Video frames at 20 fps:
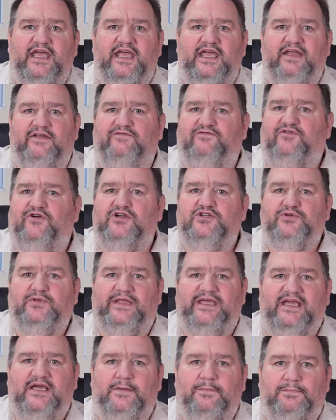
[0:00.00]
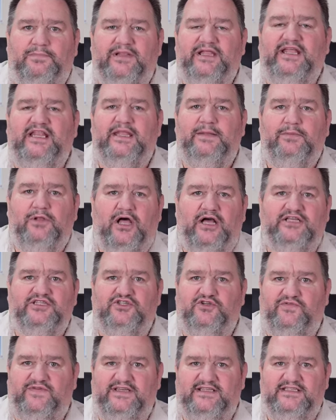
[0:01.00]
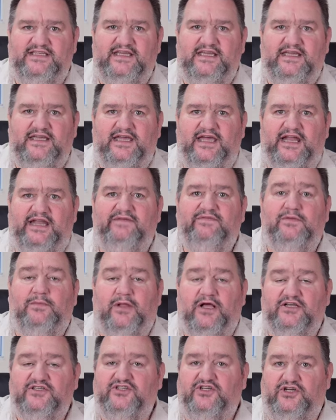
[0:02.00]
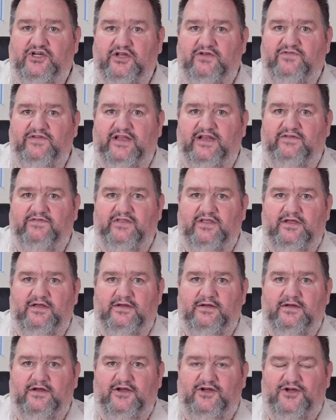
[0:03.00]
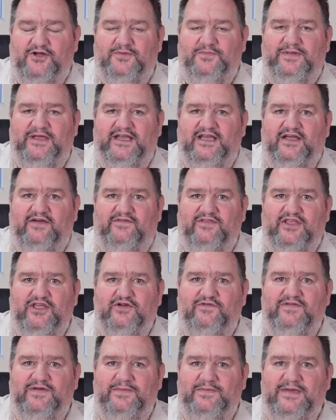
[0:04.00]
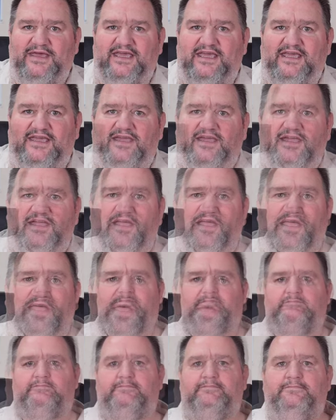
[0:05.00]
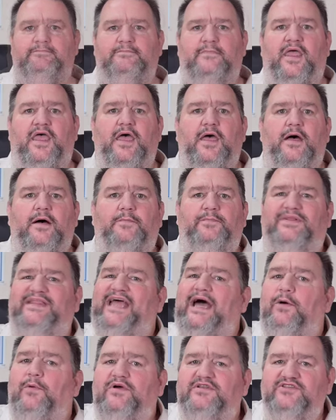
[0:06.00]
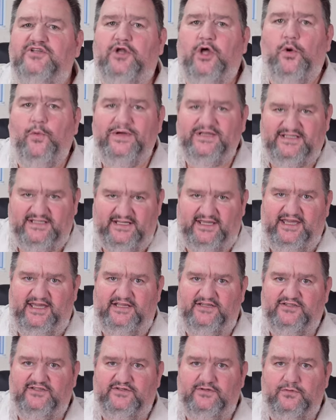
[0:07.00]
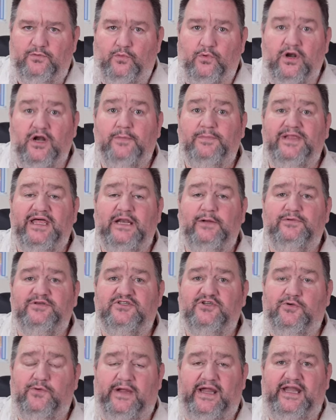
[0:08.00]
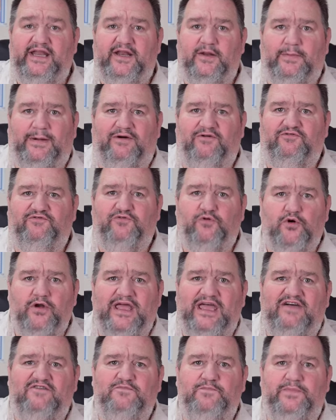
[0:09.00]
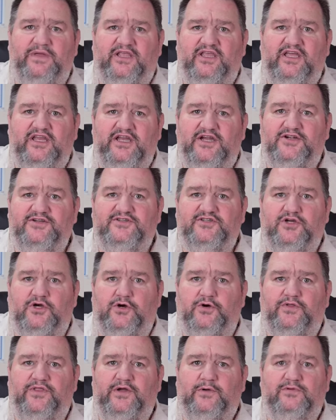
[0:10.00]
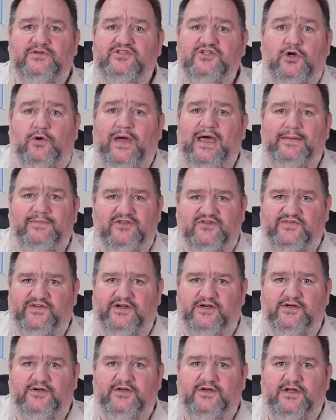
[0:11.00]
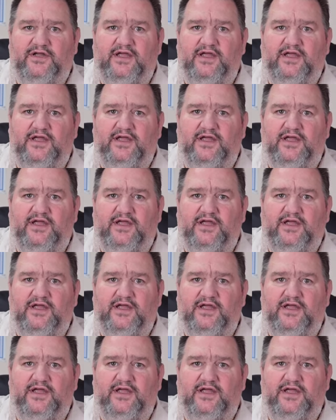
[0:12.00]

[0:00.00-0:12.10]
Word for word: It virtually completely blocks U V C and even blocks a good bit of, good bit of the U V B. But that wasn't always the case. When our planet was created about four and a half billion years ago, there was no atmosphere.